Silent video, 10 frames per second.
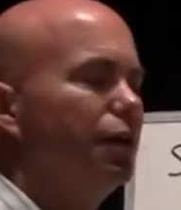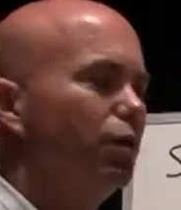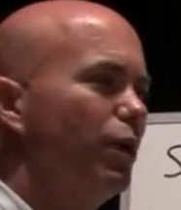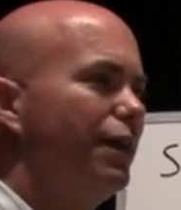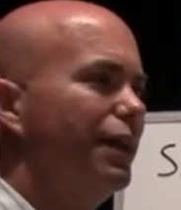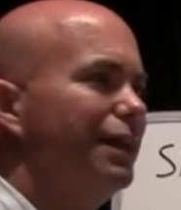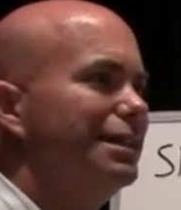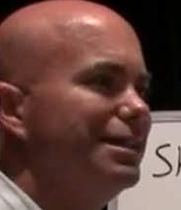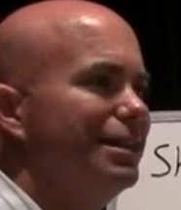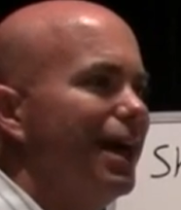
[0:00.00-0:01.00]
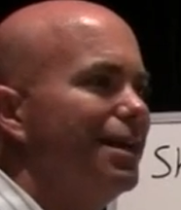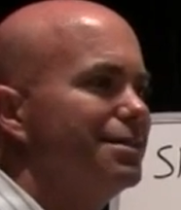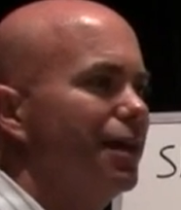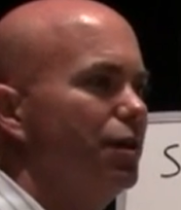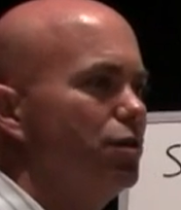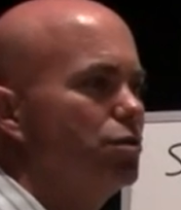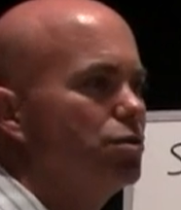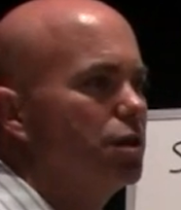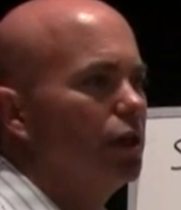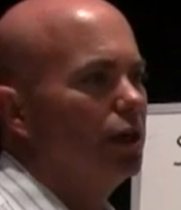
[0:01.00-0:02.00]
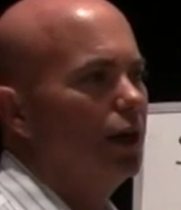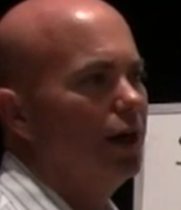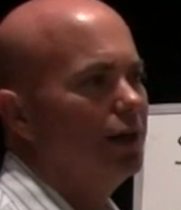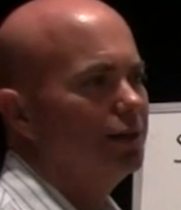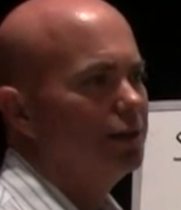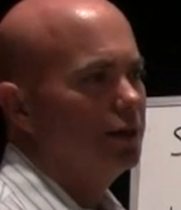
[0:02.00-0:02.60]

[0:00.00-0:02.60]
The way they did that is they used uh,